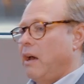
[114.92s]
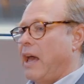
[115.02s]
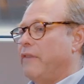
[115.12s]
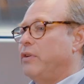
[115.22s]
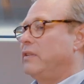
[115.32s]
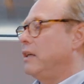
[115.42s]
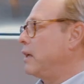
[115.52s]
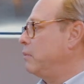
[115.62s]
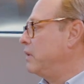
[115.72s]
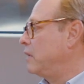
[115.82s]
everything
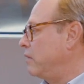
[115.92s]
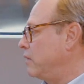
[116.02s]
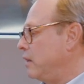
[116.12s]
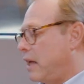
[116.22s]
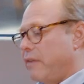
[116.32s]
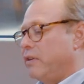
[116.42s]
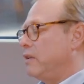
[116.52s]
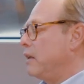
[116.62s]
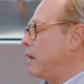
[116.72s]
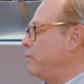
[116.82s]
can be tested,
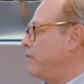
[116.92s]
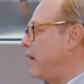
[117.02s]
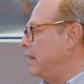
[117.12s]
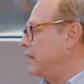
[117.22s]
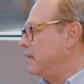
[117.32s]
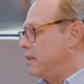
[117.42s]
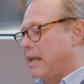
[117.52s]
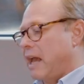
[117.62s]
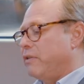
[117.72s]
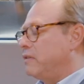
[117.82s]
everything can be validated,
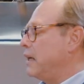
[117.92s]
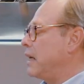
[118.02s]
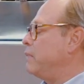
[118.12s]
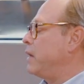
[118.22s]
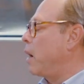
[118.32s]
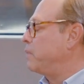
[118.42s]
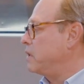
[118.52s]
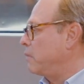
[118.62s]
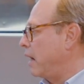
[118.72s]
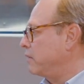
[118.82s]
everything can be
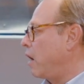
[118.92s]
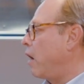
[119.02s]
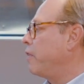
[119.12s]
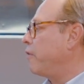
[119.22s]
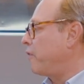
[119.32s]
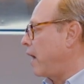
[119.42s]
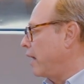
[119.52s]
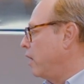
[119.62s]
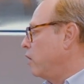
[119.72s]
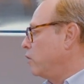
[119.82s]
optimized on the fly